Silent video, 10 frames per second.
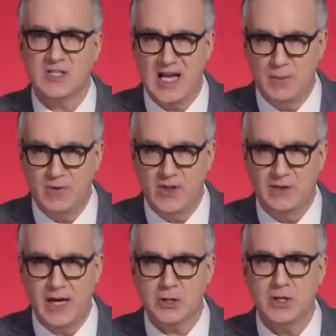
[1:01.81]
the time of the
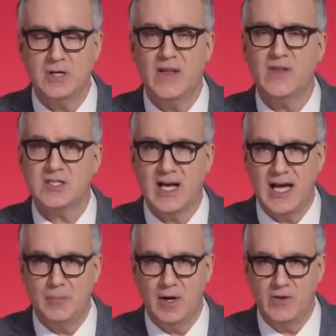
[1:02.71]
election and the
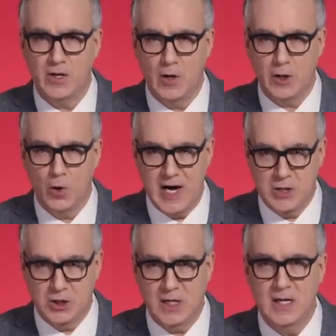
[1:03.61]
time of the
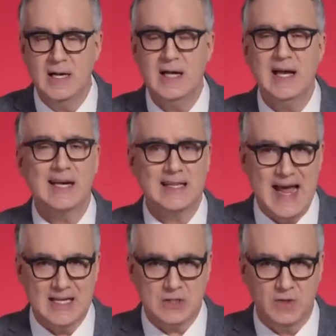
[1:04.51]
inauguration. And
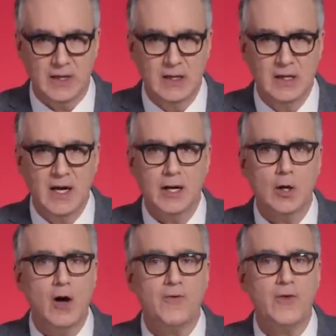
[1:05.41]
lastly, I
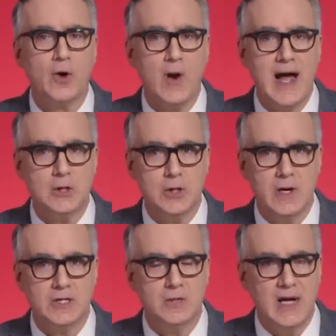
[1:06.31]
call for the grand
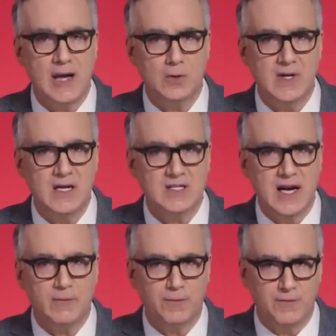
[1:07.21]
jury to not only
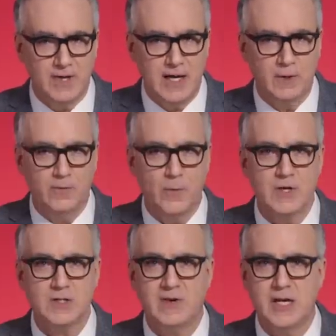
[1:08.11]
indict Flynn for
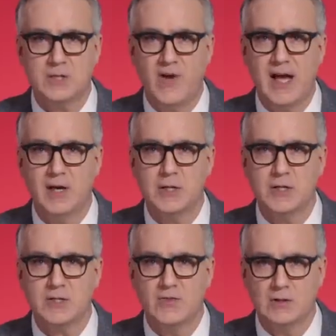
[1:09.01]
his alleged
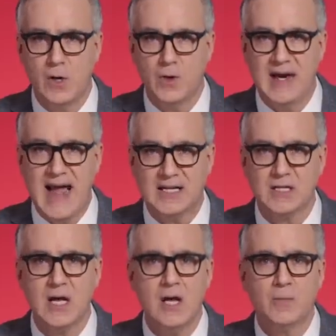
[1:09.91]
violations of the Logan Act,